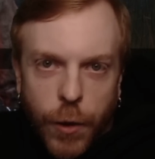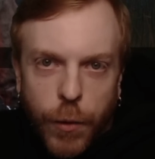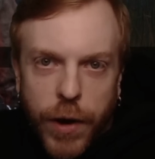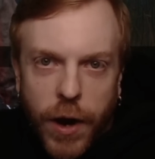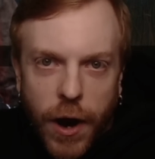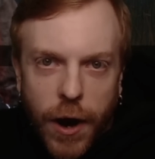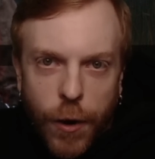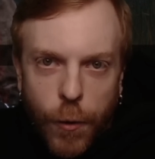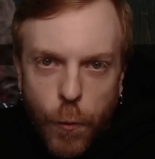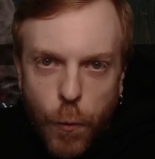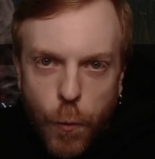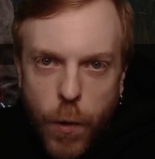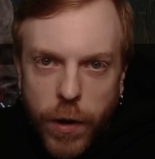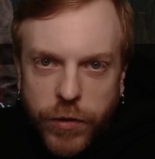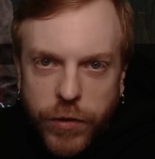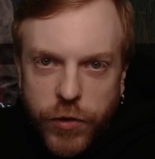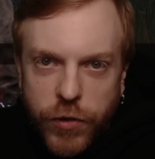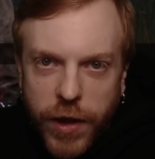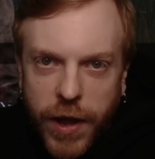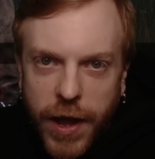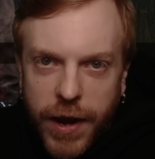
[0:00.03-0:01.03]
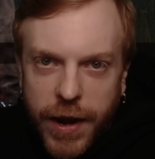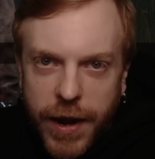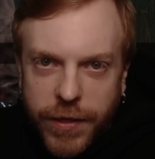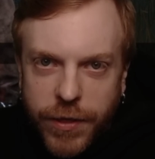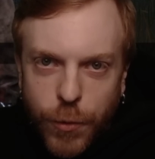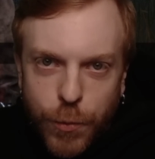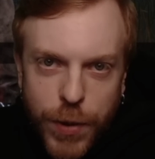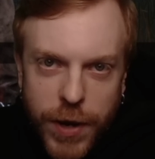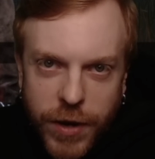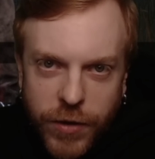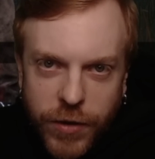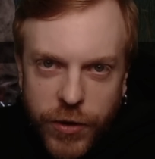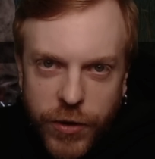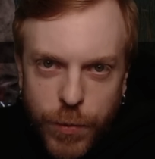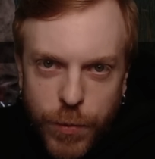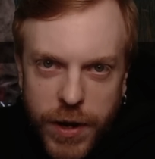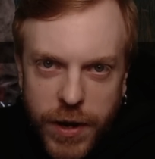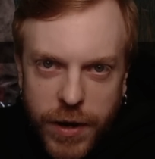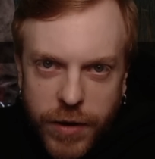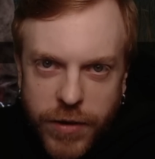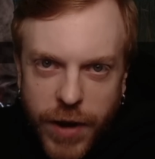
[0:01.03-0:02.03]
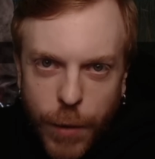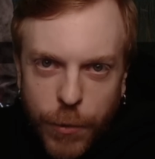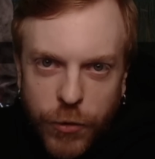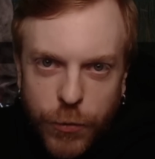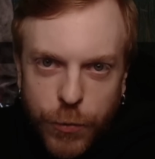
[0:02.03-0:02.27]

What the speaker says: we are once again at the PTB, time to